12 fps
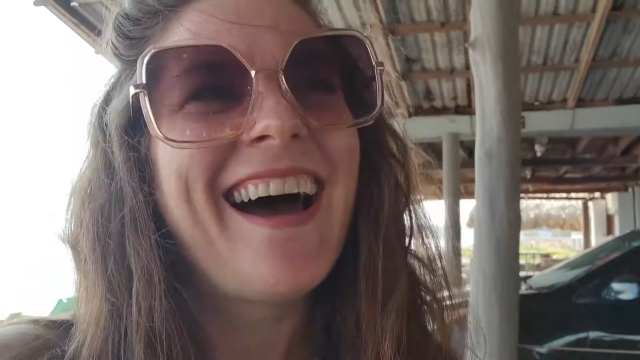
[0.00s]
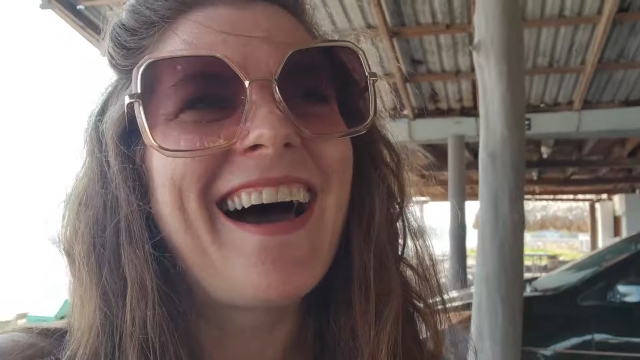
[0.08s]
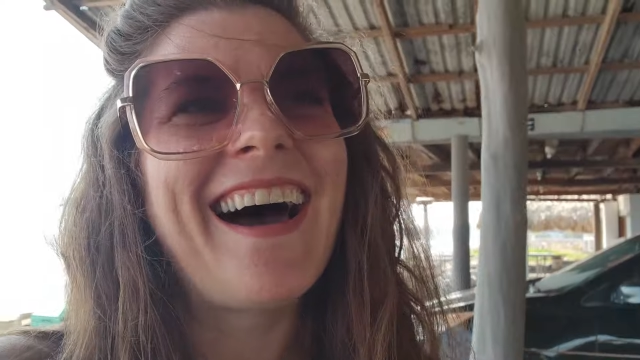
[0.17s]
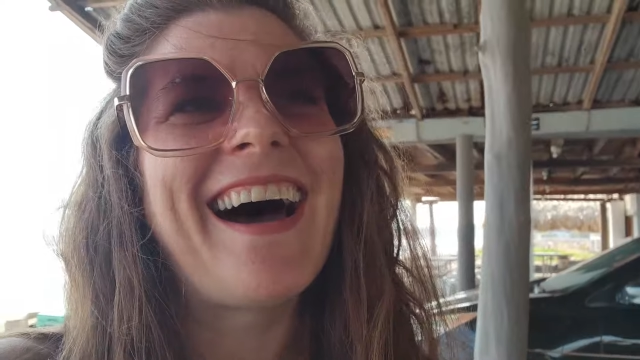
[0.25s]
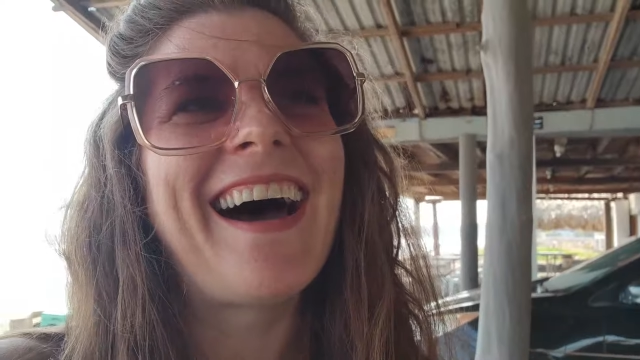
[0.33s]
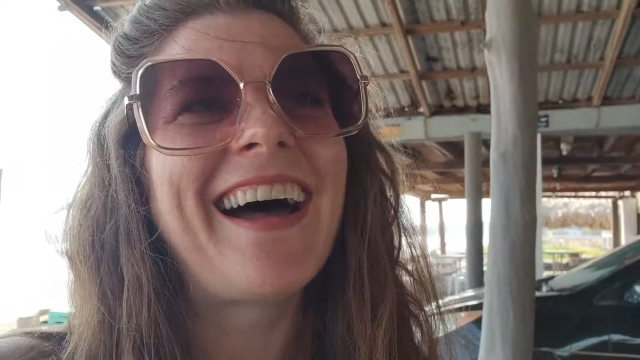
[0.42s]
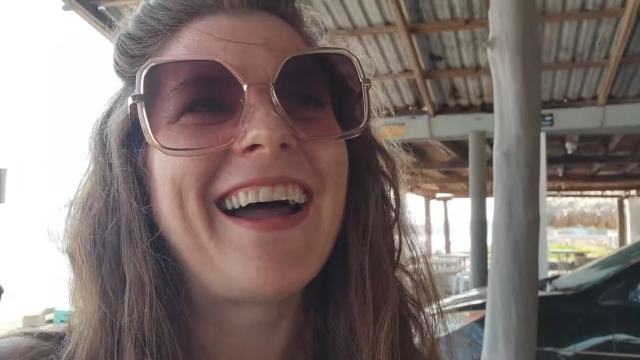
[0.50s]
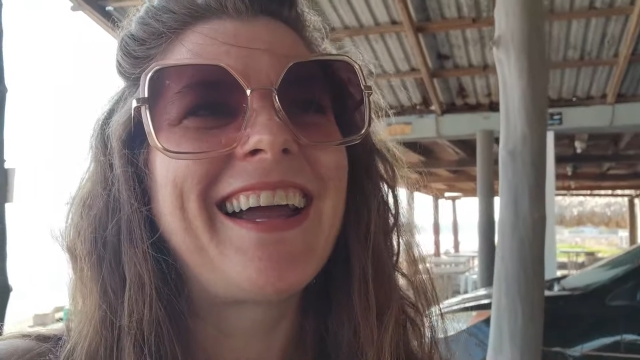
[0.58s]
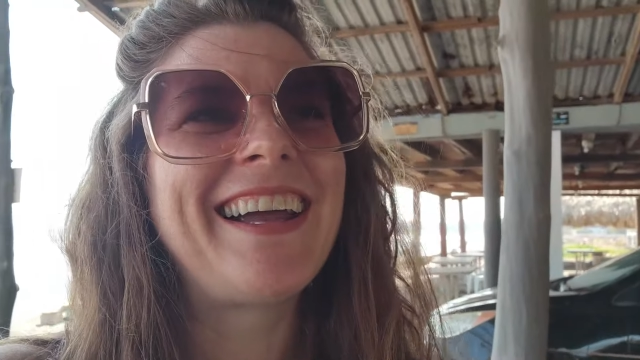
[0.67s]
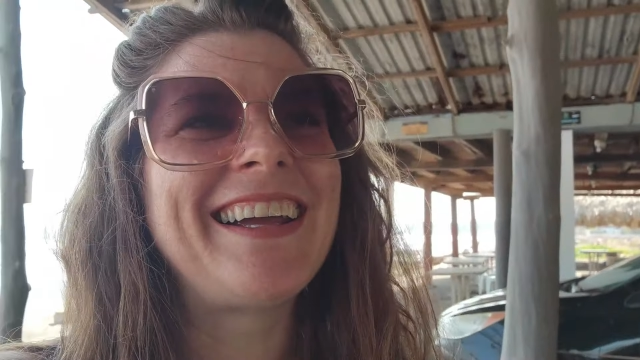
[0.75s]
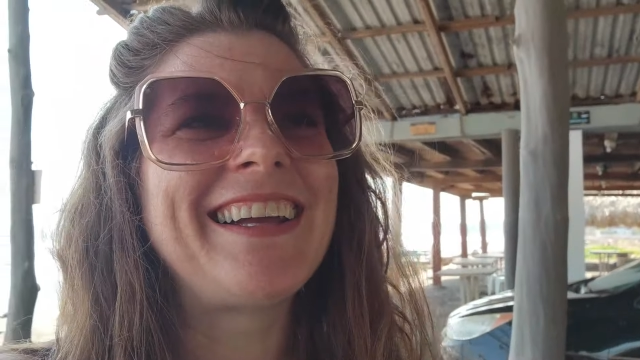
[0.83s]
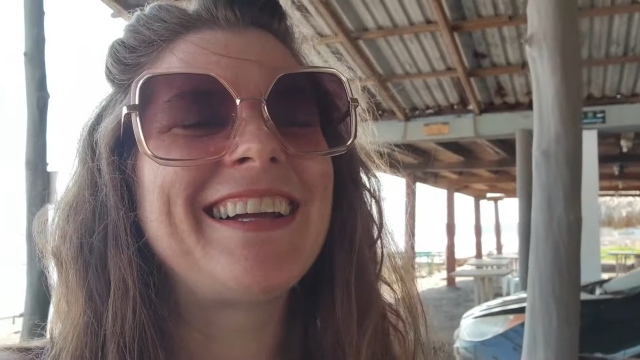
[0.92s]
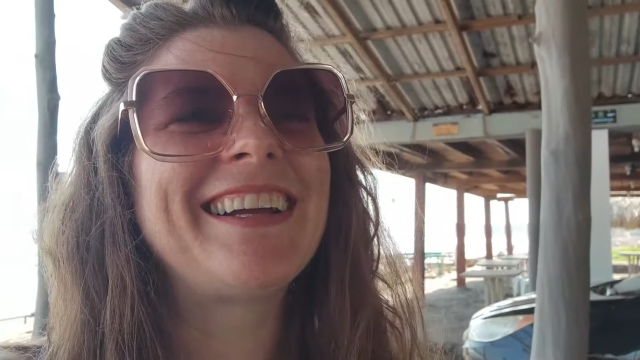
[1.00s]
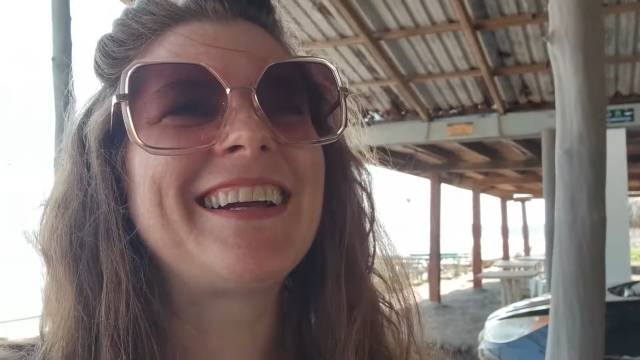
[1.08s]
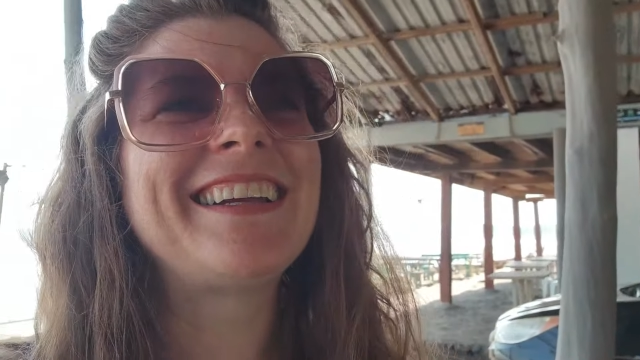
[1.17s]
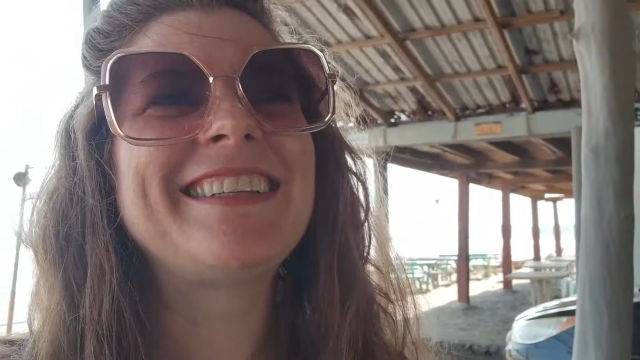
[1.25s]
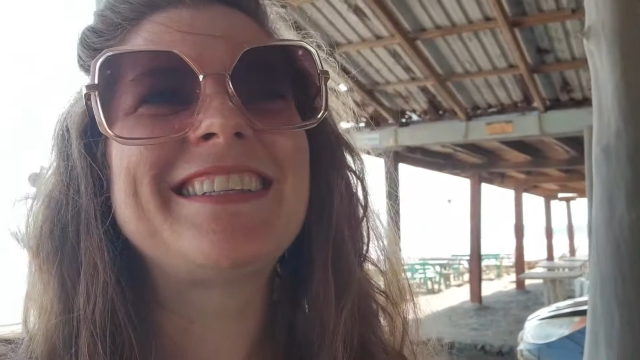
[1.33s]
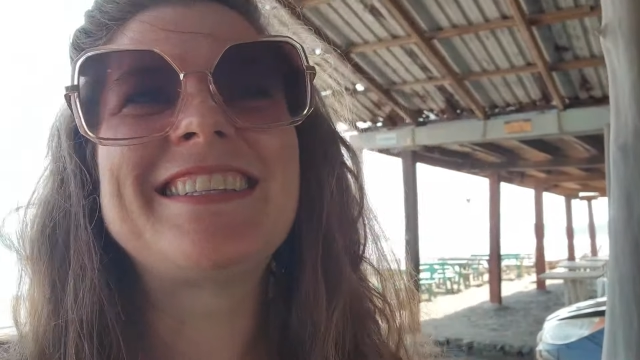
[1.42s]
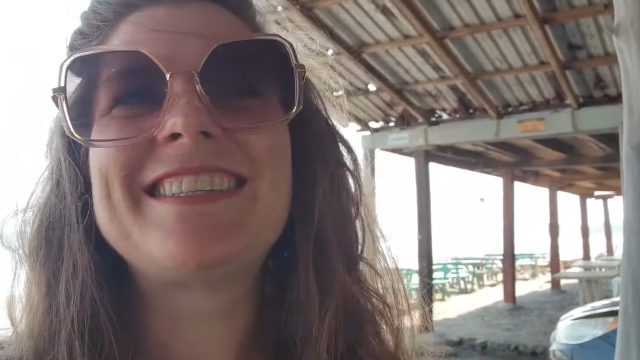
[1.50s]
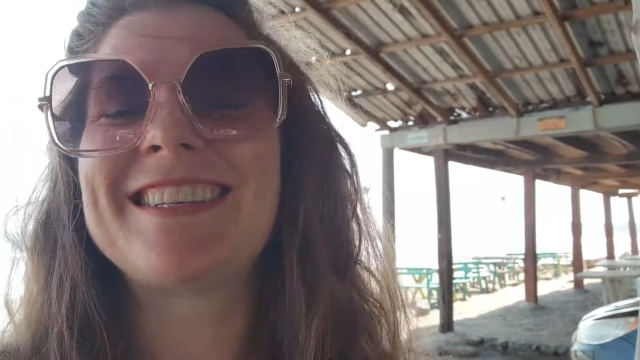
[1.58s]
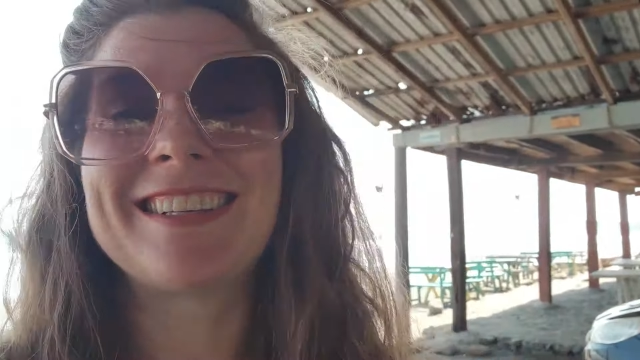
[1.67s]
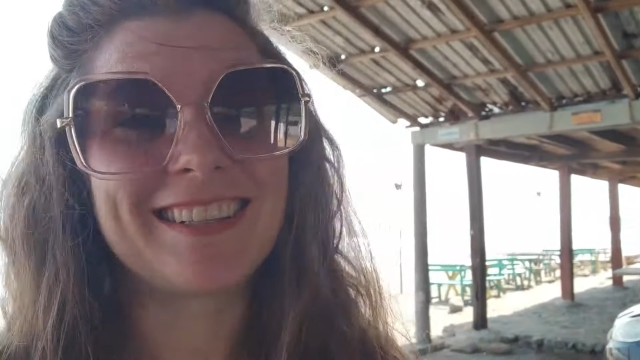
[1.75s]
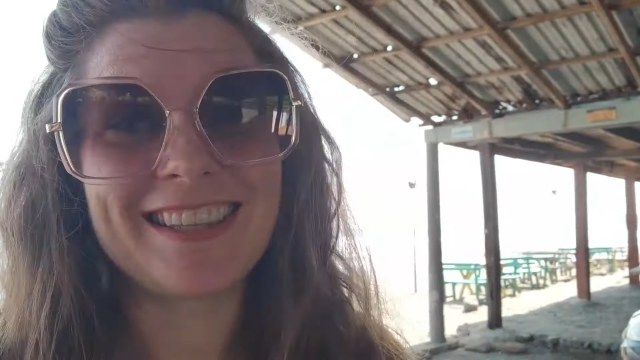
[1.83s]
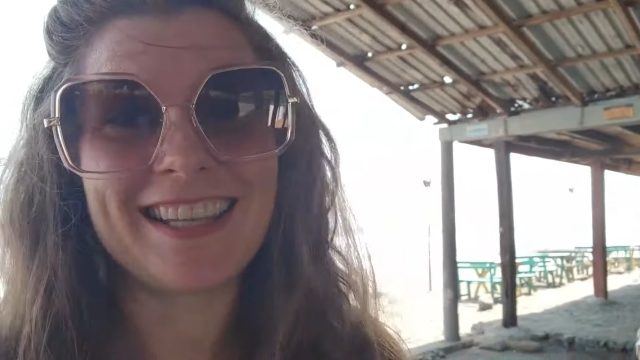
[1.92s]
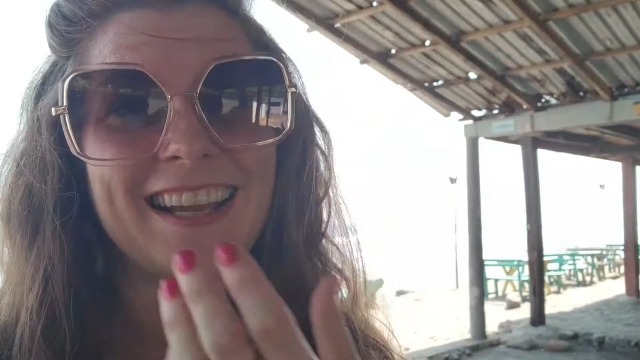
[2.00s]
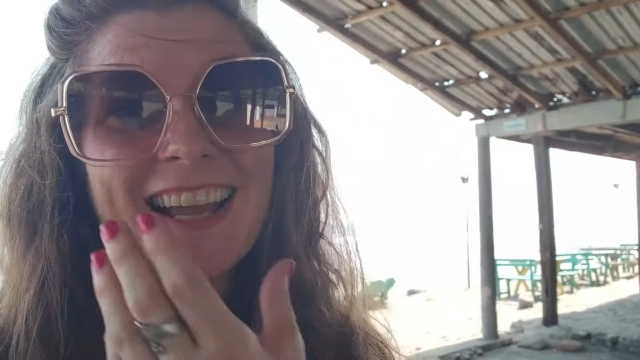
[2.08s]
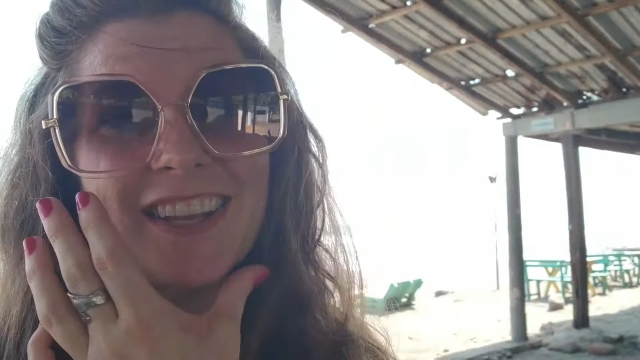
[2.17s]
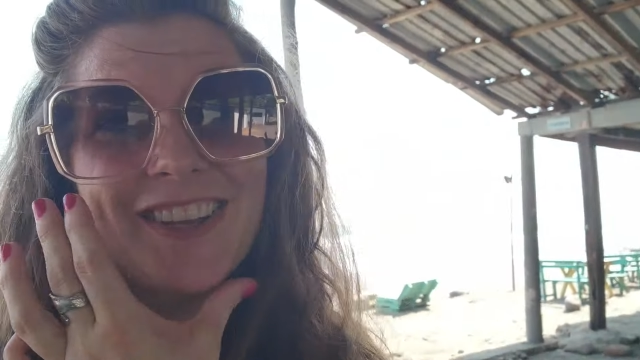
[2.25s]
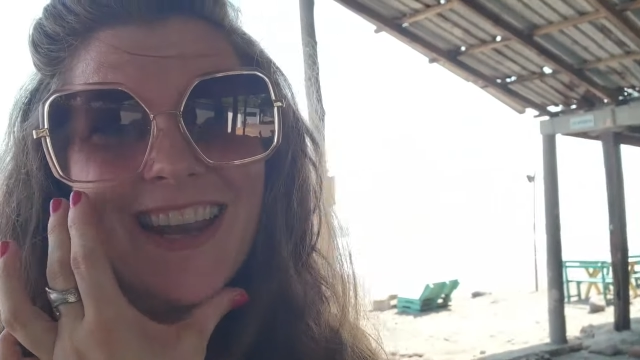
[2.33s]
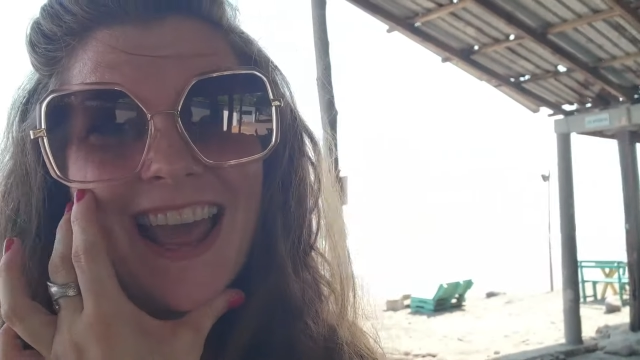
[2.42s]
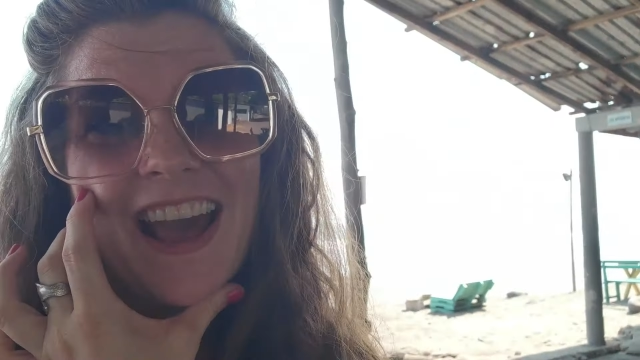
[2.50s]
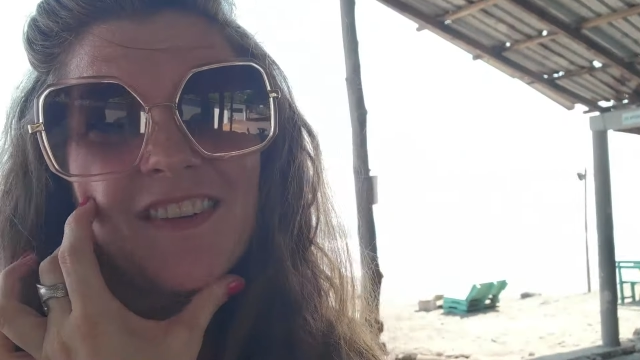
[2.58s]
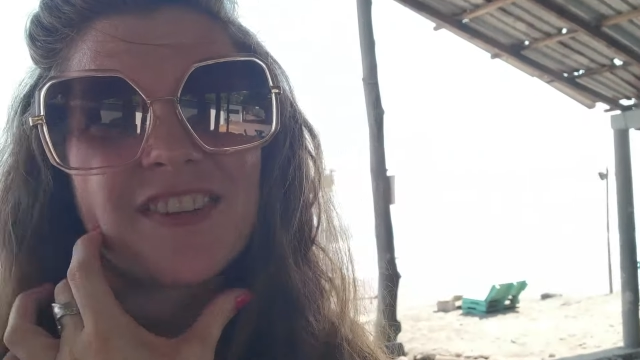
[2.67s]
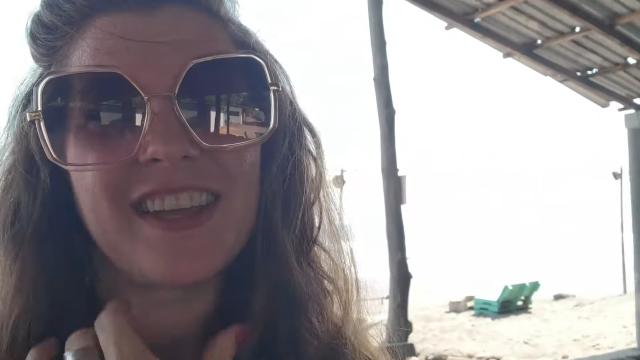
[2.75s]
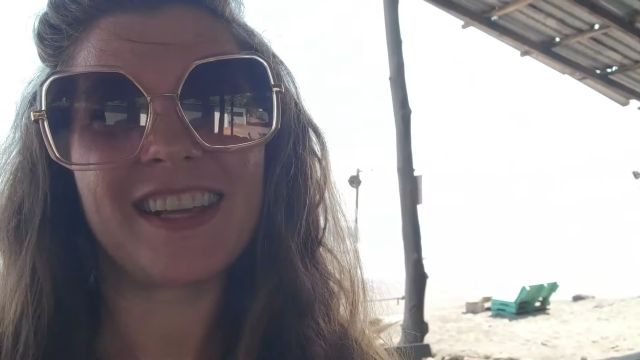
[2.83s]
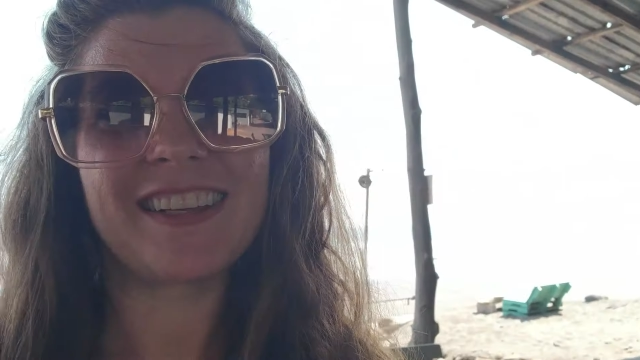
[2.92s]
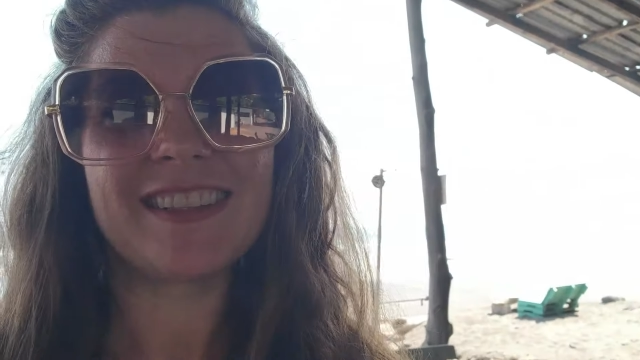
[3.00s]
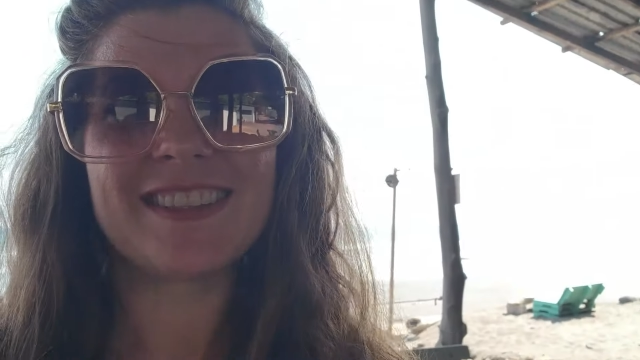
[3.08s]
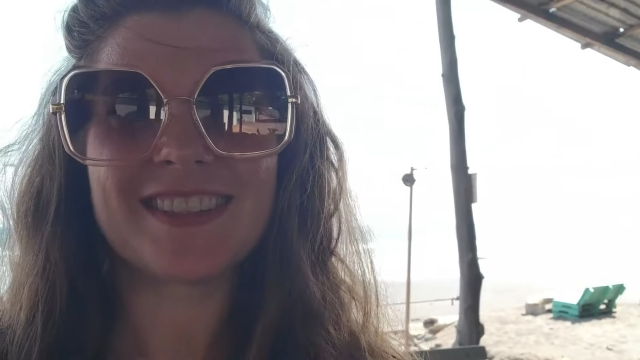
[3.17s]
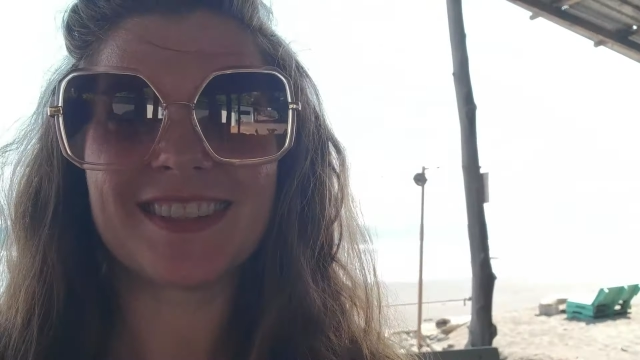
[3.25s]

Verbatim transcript: I didn't think I could have kids.